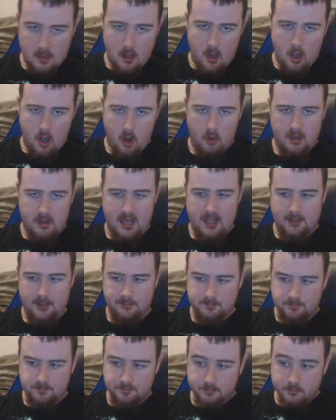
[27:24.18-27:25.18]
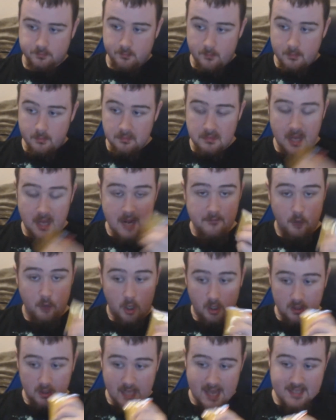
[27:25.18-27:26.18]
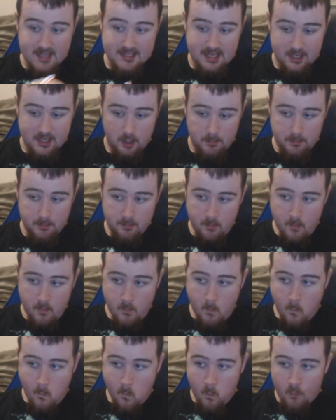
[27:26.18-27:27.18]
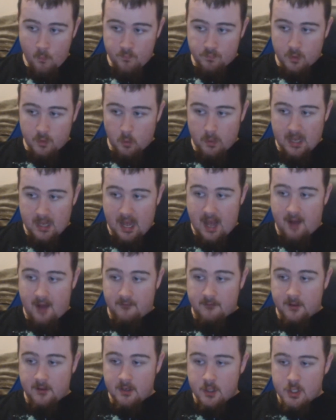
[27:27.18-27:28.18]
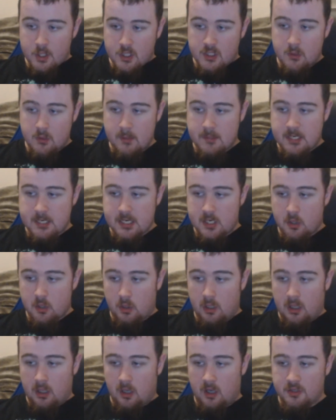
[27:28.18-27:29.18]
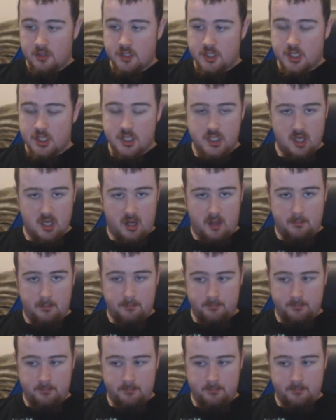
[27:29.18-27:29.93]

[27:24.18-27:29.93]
Okay. And for our last item, we have sweet potato langue de chat.